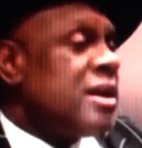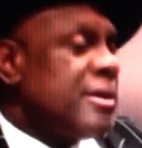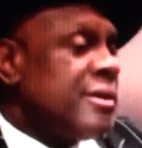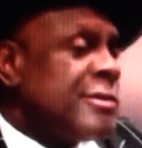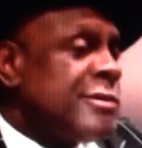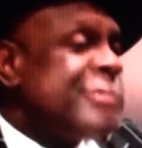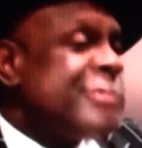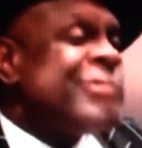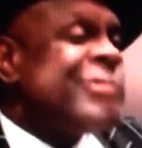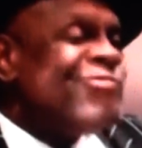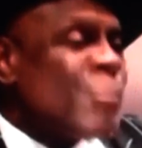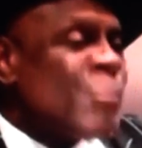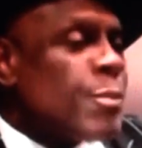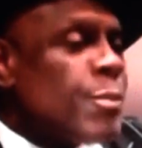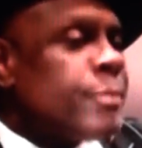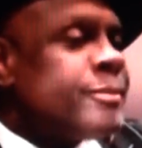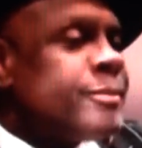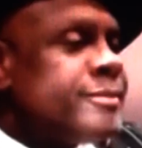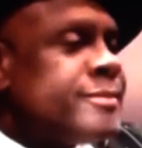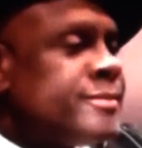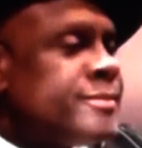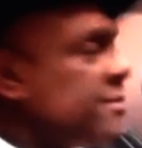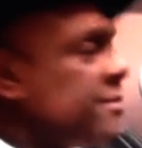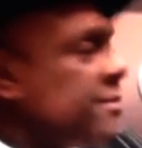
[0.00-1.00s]
a bruce lee
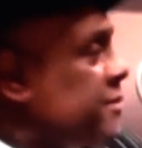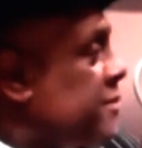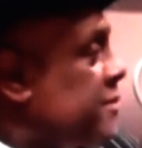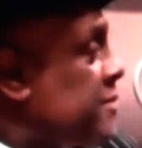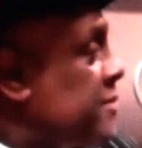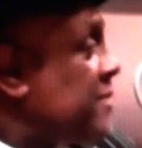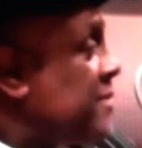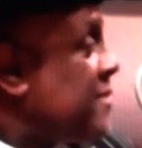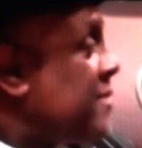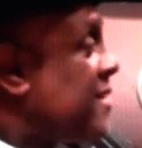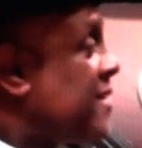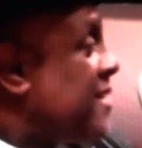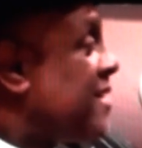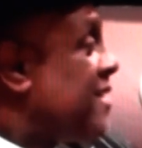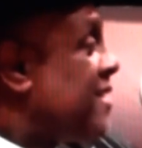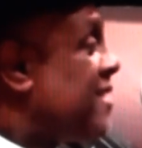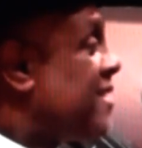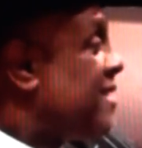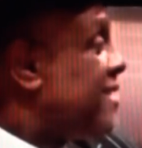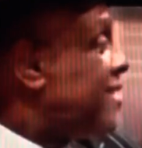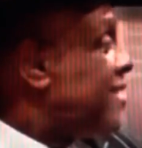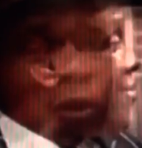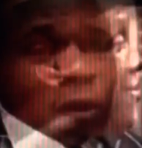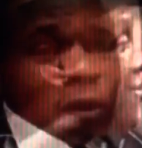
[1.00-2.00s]
movie and i said oh
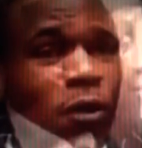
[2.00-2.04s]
